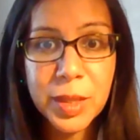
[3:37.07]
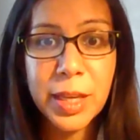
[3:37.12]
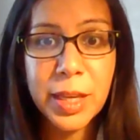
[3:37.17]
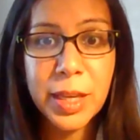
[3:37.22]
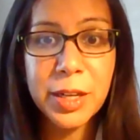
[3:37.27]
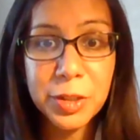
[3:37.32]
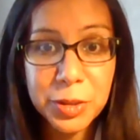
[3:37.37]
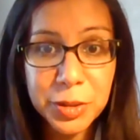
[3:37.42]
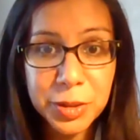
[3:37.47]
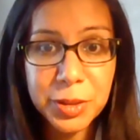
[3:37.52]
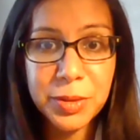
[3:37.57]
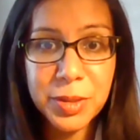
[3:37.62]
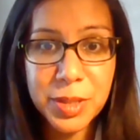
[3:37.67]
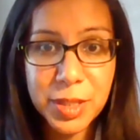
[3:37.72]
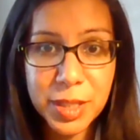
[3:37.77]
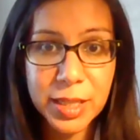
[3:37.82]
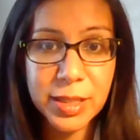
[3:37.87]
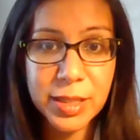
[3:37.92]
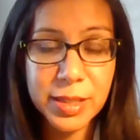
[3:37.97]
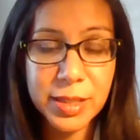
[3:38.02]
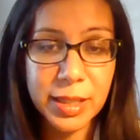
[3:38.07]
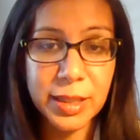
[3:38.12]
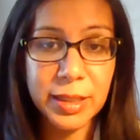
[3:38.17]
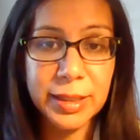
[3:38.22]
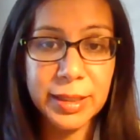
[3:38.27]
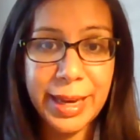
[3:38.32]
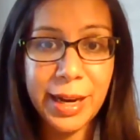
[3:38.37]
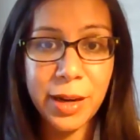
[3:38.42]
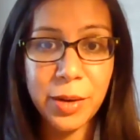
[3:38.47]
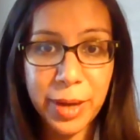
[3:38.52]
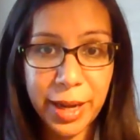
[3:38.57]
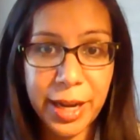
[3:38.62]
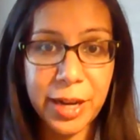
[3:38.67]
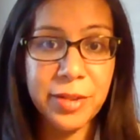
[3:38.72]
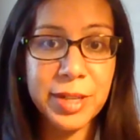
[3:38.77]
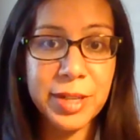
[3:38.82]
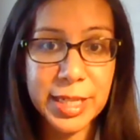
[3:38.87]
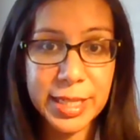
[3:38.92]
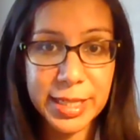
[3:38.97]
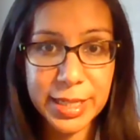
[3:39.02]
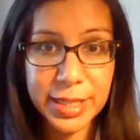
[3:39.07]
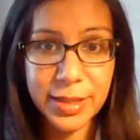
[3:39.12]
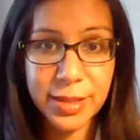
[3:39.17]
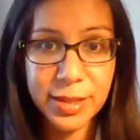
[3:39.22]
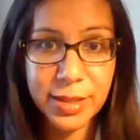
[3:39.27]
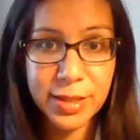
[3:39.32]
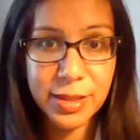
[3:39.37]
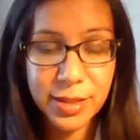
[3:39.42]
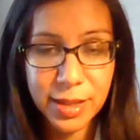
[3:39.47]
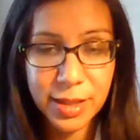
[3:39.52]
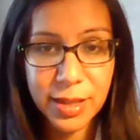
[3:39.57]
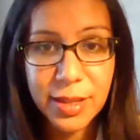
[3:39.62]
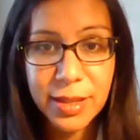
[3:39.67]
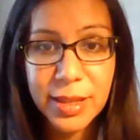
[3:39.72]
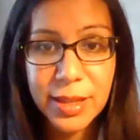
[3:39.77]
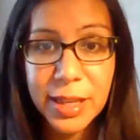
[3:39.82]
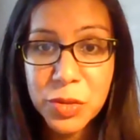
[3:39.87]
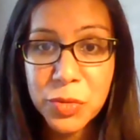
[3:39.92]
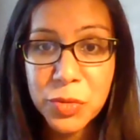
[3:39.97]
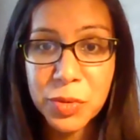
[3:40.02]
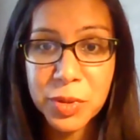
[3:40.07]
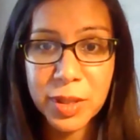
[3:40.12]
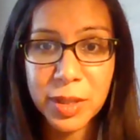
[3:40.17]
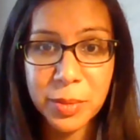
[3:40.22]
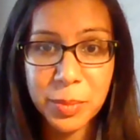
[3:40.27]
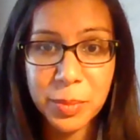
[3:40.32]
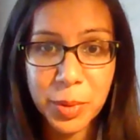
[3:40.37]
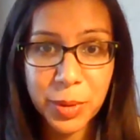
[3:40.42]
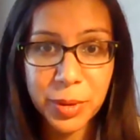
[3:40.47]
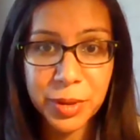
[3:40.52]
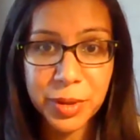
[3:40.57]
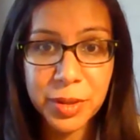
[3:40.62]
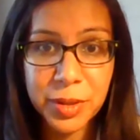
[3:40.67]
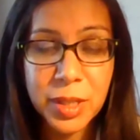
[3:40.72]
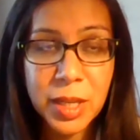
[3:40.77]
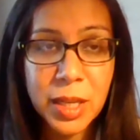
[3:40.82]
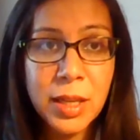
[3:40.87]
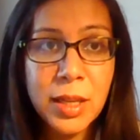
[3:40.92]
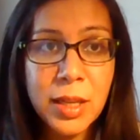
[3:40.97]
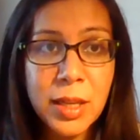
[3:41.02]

that includes things that allow care at a distance. And I think that's really important.